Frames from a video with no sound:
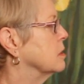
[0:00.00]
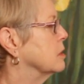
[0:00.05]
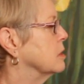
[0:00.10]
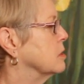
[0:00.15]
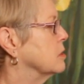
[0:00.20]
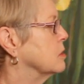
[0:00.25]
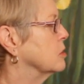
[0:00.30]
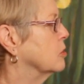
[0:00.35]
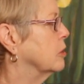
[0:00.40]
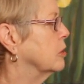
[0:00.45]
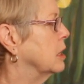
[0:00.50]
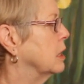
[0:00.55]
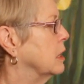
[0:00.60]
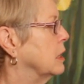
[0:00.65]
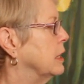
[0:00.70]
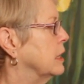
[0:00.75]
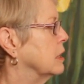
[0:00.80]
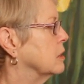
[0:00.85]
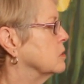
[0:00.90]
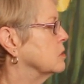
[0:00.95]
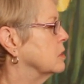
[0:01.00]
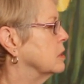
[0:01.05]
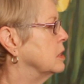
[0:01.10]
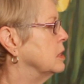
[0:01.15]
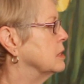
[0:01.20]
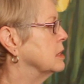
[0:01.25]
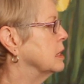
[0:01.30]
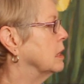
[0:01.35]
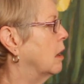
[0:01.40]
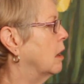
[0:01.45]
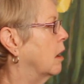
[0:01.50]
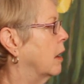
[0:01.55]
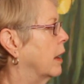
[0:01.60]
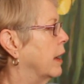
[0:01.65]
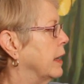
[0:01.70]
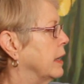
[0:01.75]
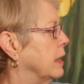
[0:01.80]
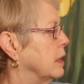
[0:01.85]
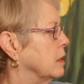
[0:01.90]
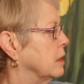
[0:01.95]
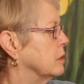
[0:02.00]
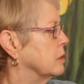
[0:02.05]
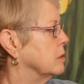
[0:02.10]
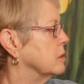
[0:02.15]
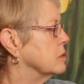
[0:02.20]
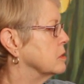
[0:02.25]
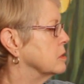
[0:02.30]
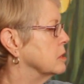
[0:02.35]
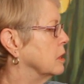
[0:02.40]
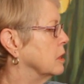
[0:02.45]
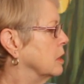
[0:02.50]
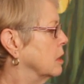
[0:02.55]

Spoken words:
This is going to lead us, these lines